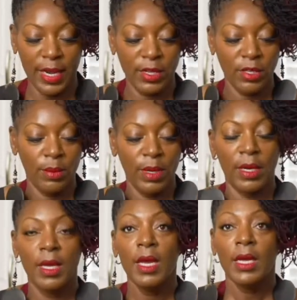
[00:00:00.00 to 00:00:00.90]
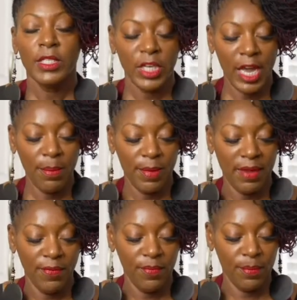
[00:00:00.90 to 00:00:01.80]
So I'm gonna chop
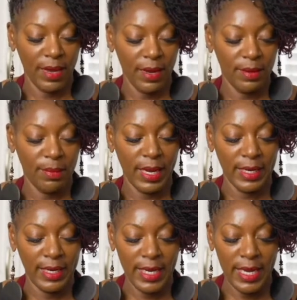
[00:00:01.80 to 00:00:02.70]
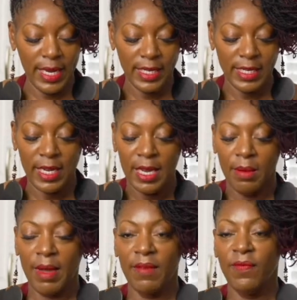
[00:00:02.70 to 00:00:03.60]
my leeks,
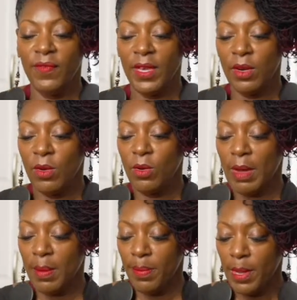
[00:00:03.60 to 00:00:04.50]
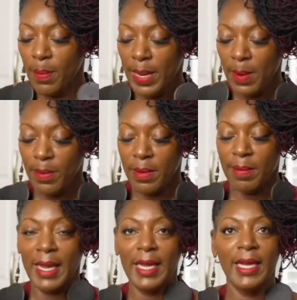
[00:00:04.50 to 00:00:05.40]
my fennel, my bell pepper, and
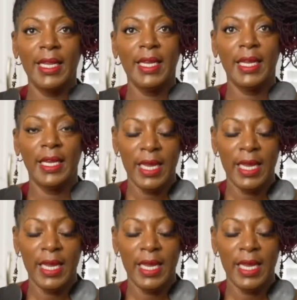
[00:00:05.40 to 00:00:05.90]
my onion.